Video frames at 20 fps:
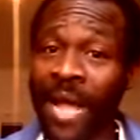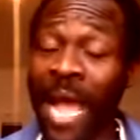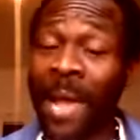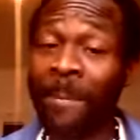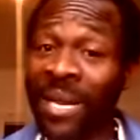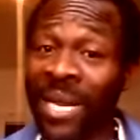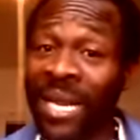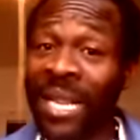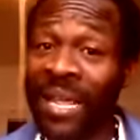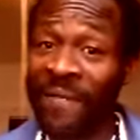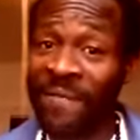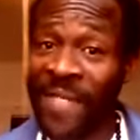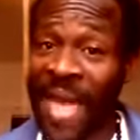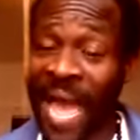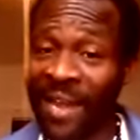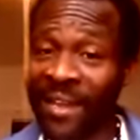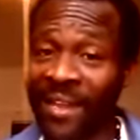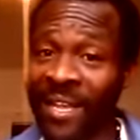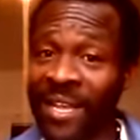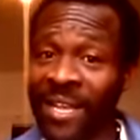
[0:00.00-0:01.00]
I believe
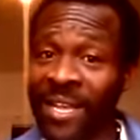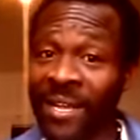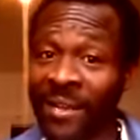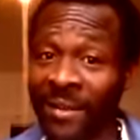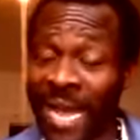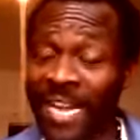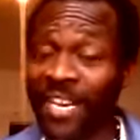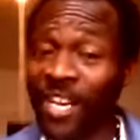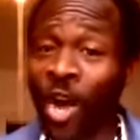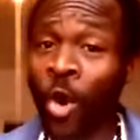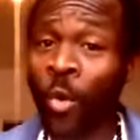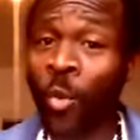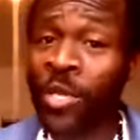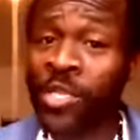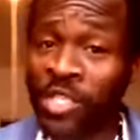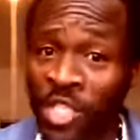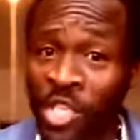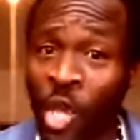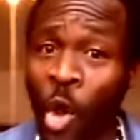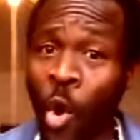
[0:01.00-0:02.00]
that. Not our
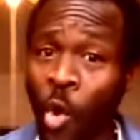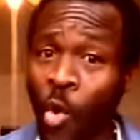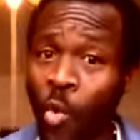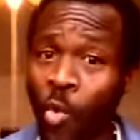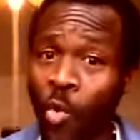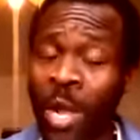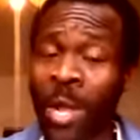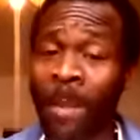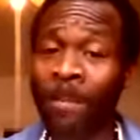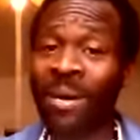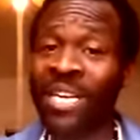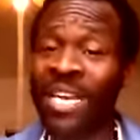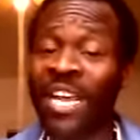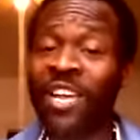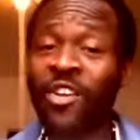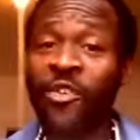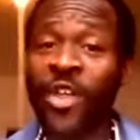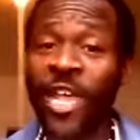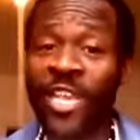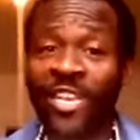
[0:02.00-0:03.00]
soul, but
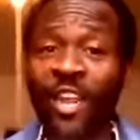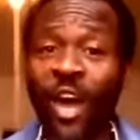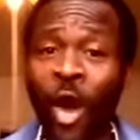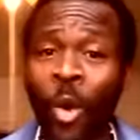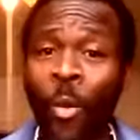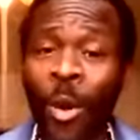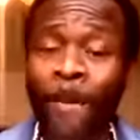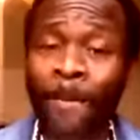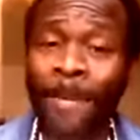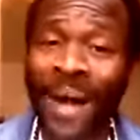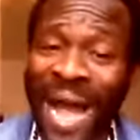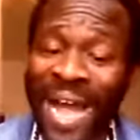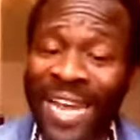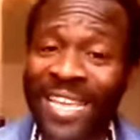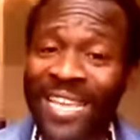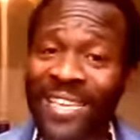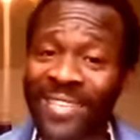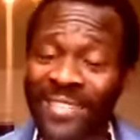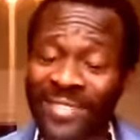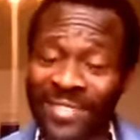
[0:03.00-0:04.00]
they created our
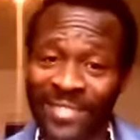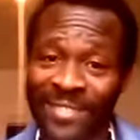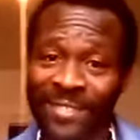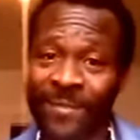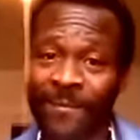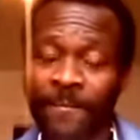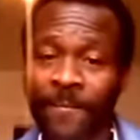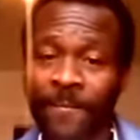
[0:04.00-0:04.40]
bodies.